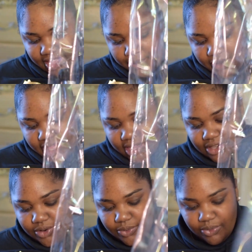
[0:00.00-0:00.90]
They put like a
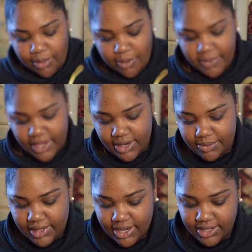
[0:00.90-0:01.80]
little rubber band up
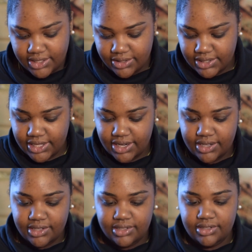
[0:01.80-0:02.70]
there, so it's kind
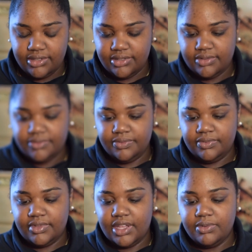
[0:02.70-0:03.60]
of,
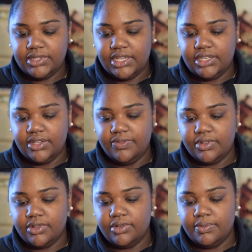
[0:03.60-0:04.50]
I won't say
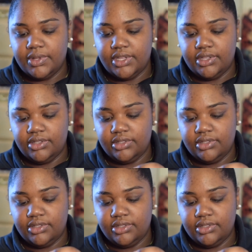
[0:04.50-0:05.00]
difficult, but